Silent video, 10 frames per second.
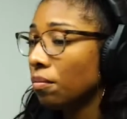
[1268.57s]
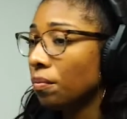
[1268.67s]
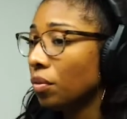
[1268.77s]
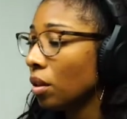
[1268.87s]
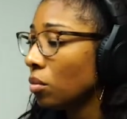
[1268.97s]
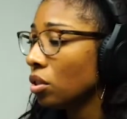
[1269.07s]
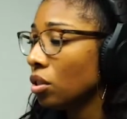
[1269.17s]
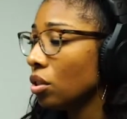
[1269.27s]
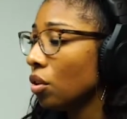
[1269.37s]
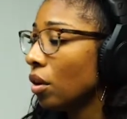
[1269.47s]
Let me just
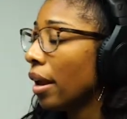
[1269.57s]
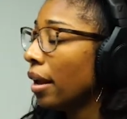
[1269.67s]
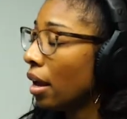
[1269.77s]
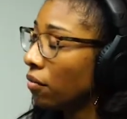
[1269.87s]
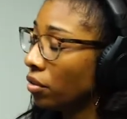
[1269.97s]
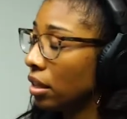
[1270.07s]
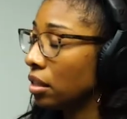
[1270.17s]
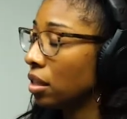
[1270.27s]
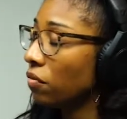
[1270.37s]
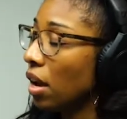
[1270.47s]
know, hey, have we
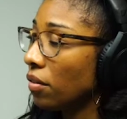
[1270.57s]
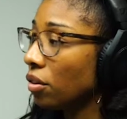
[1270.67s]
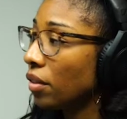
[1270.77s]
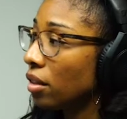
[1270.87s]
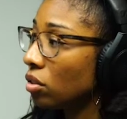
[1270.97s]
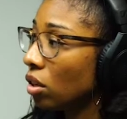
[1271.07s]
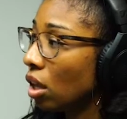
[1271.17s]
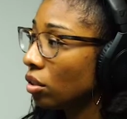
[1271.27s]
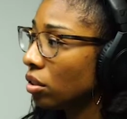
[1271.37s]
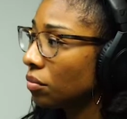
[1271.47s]
exceeded
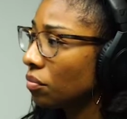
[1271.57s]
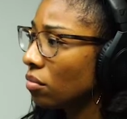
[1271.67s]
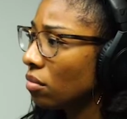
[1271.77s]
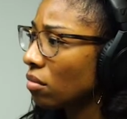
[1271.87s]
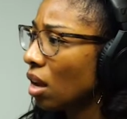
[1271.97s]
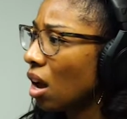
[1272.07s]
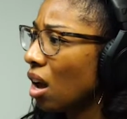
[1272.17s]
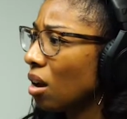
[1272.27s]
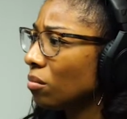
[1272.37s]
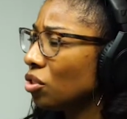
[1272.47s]
$500,000?
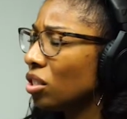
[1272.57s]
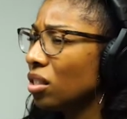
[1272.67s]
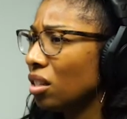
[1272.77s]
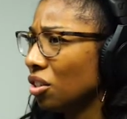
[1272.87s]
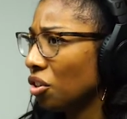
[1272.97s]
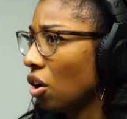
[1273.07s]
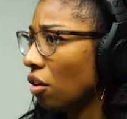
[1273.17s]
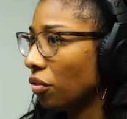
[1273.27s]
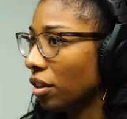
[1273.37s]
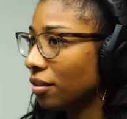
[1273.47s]
Just send in your
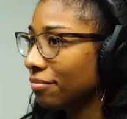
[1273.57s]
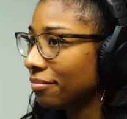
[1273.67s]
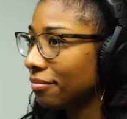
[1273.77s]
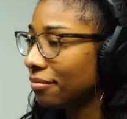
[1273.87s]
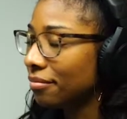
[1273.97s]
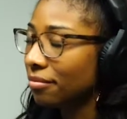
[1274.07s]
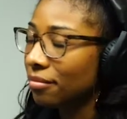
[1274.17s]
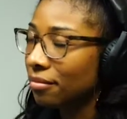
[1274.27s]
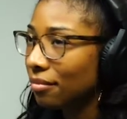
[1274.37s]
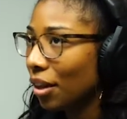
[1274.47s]
offer.
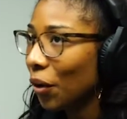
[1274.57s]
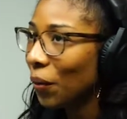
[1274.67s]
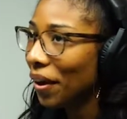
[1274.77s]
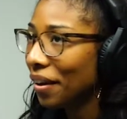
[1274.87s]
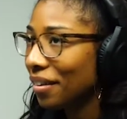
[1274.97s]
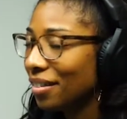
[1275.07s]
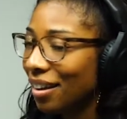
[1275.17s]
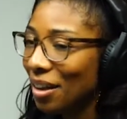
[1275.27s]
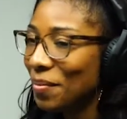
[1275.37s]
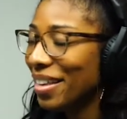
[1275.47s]

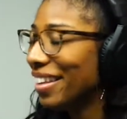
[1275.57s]
Okay.